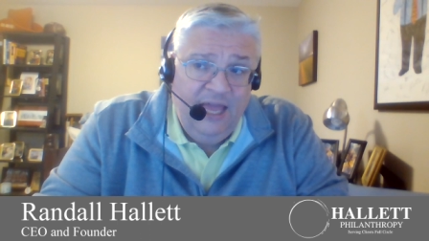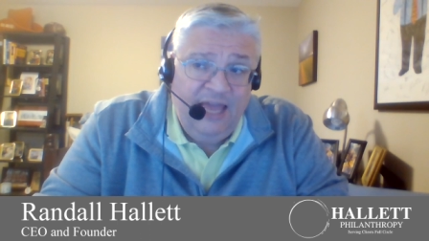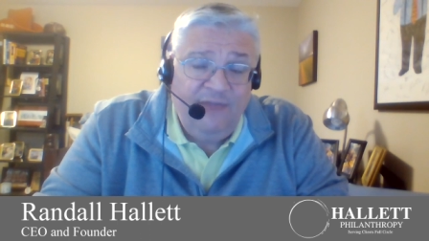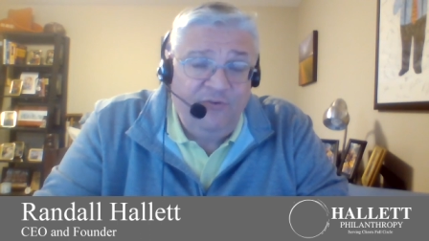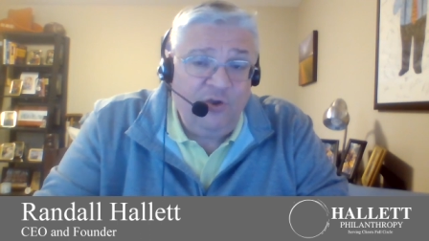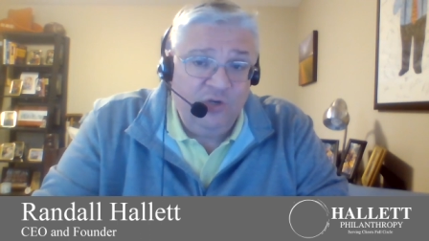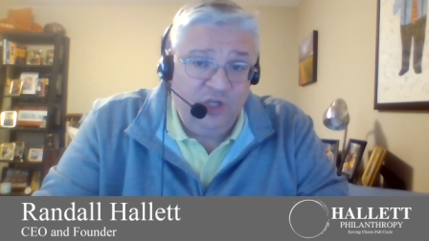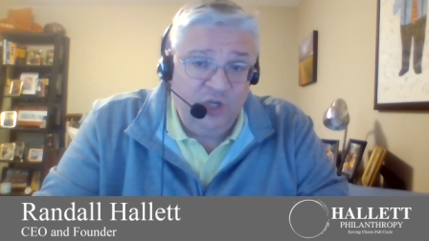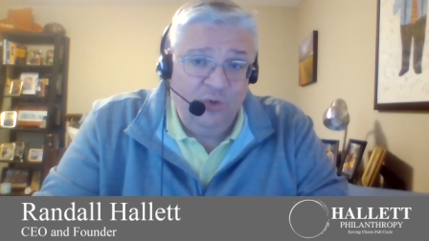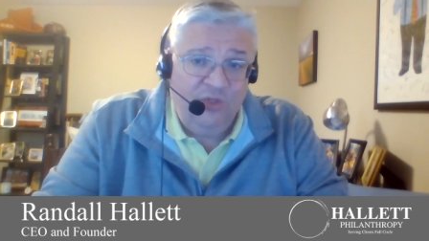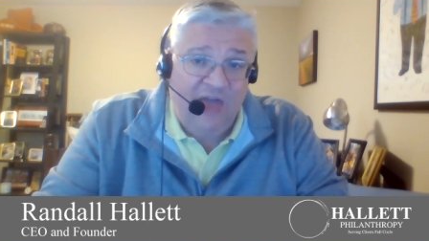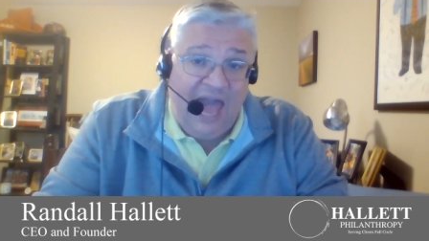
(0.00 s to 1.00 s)
If you
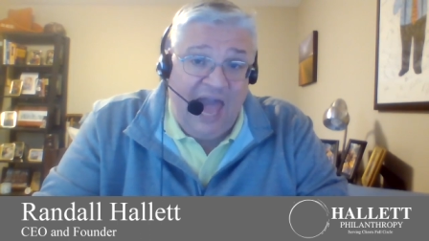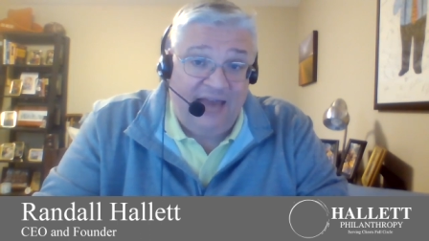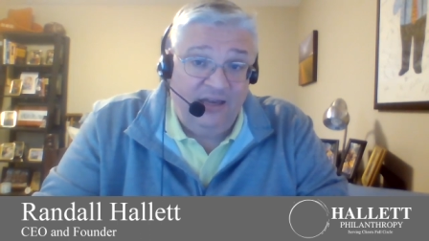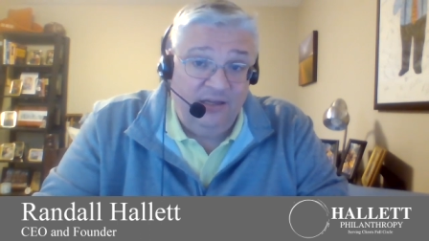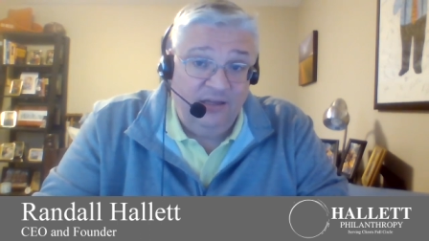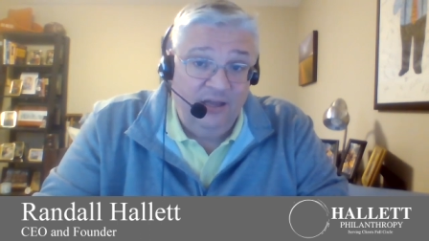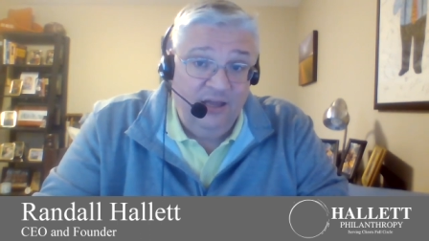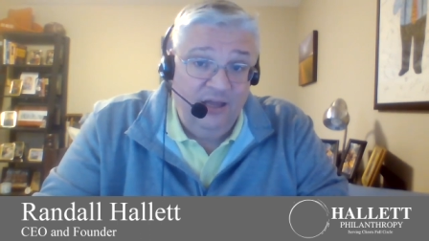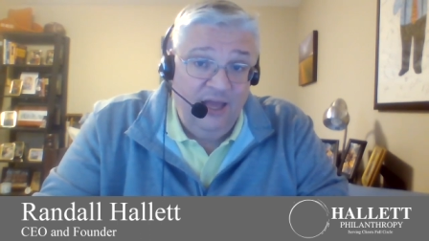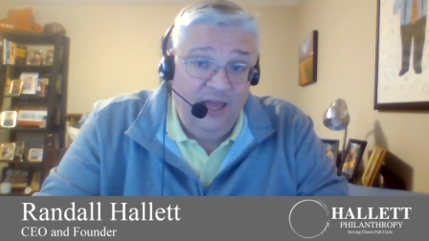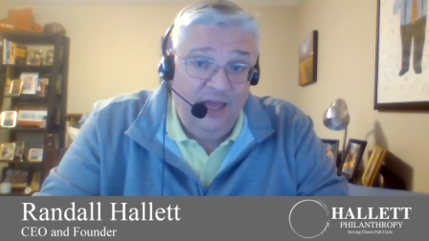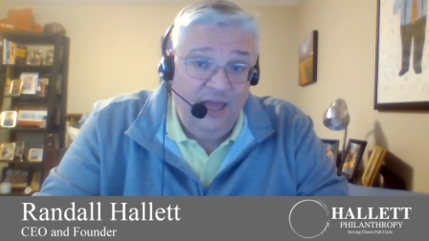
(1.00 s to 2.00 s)
do that,
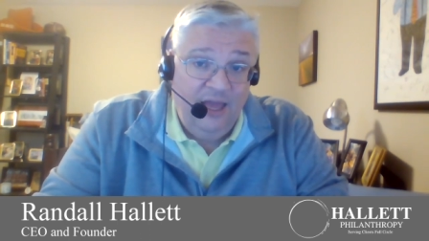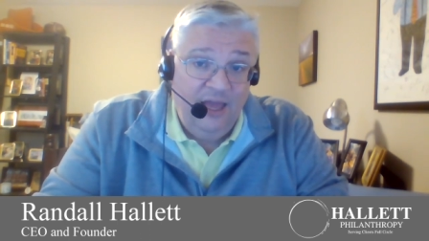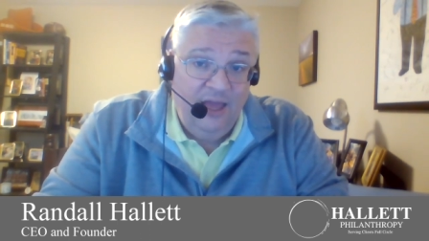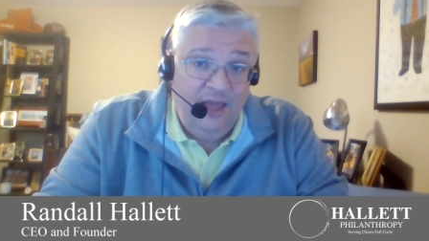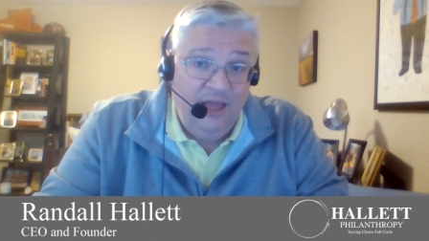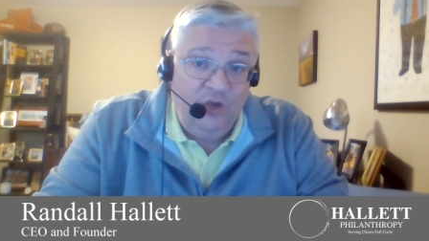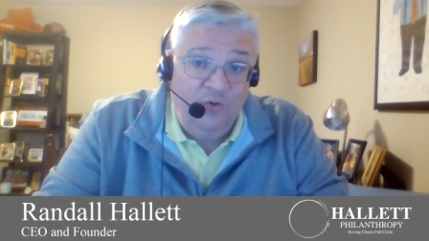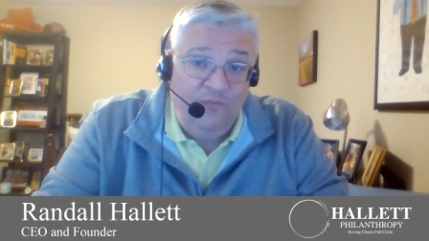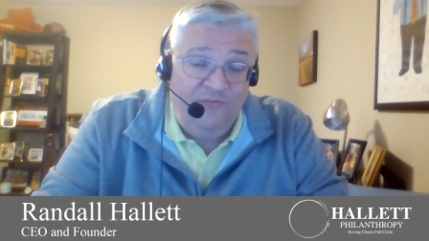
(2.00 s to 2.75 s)
you